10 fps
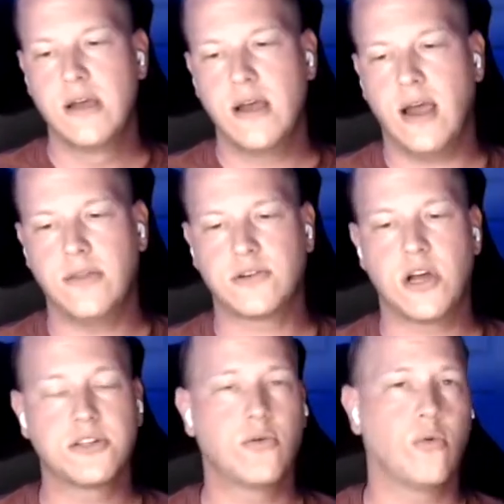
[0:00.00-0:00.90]
And there's
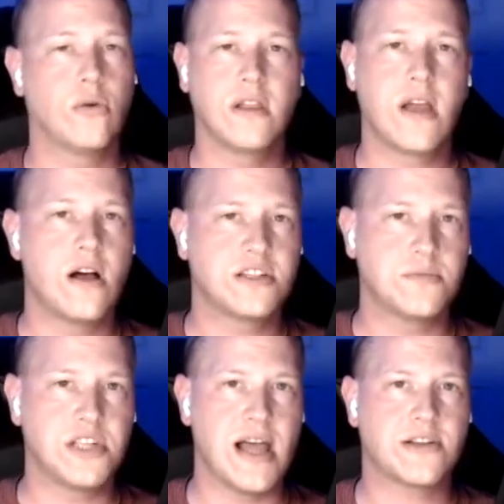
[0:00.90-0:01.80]
also a really awesome
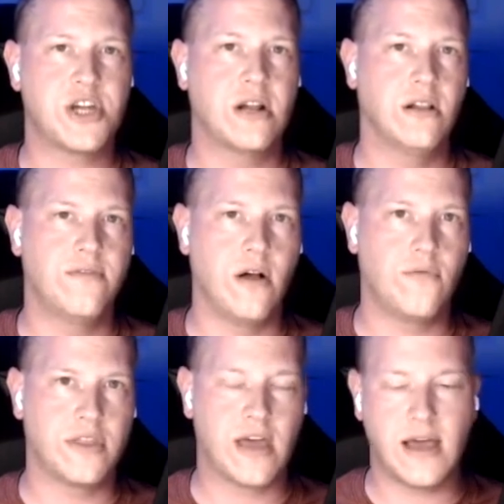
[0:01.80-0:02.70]
Slack channel
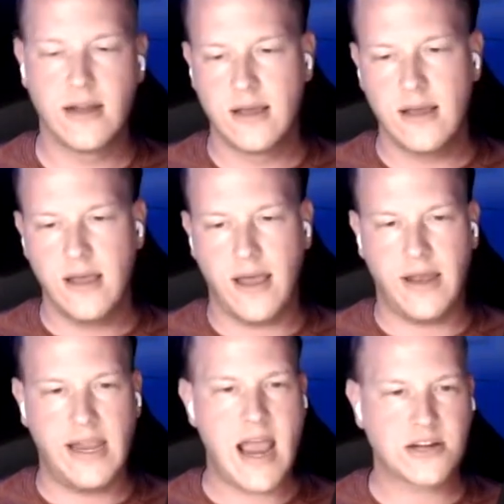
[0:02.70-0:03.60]
involved with that. And
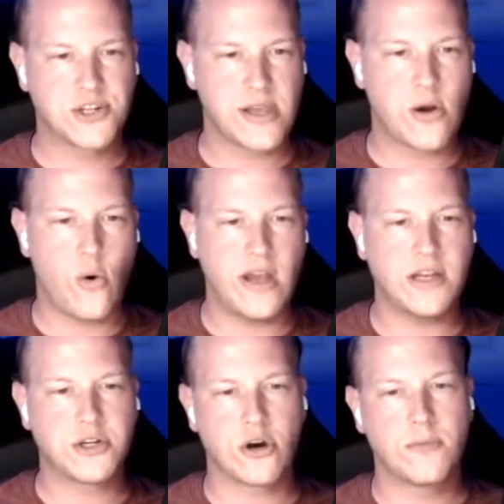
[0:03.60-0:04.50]
he actually coined
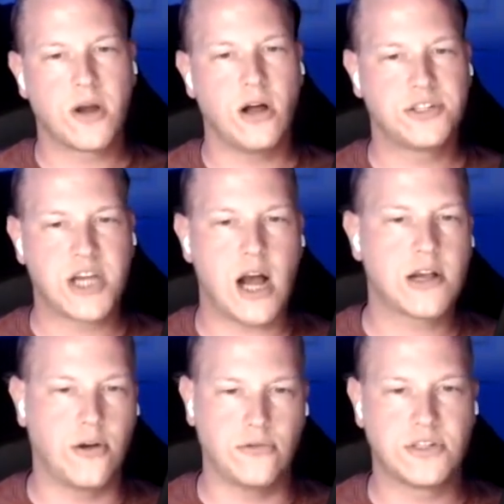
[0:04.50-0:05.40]
a term called
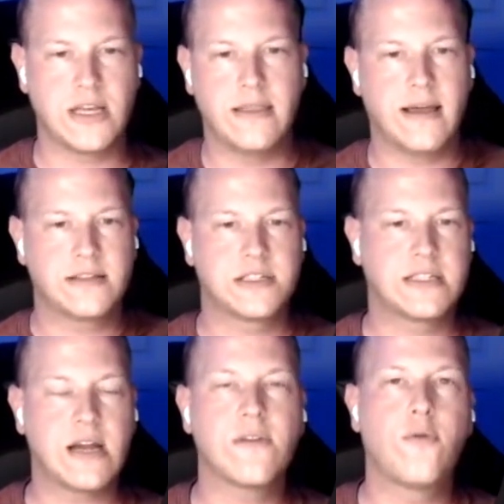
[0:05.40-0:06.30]
tacos, and that's
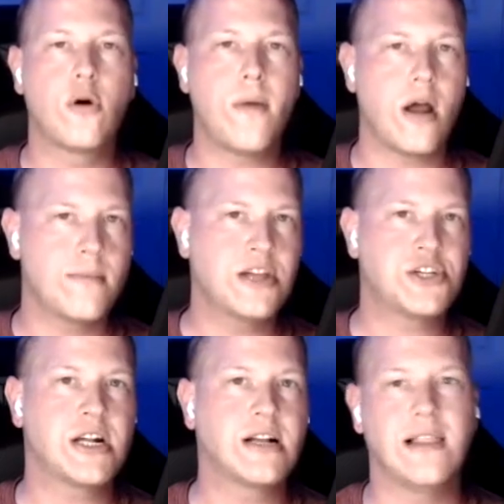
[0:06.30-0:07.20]
Terraform
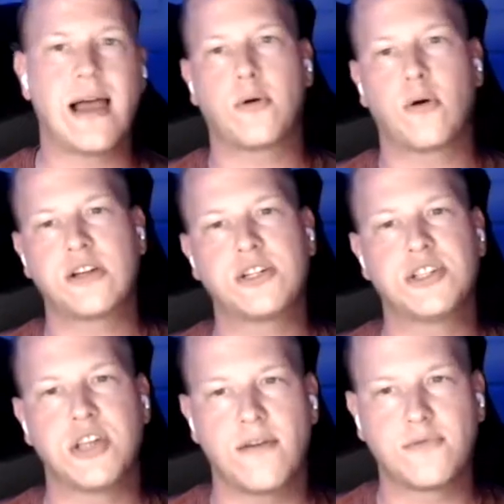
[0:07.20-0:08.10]
Automation and Collaboration
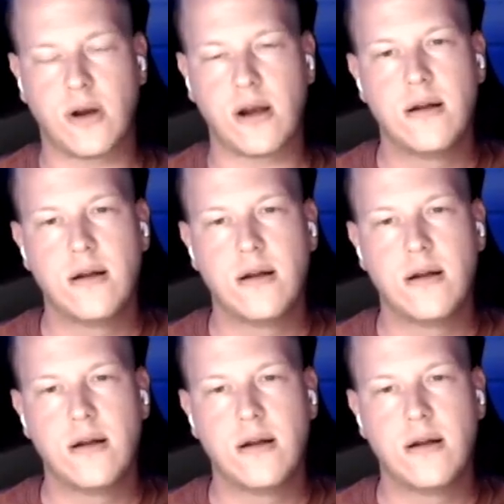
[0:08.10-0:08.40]
Software.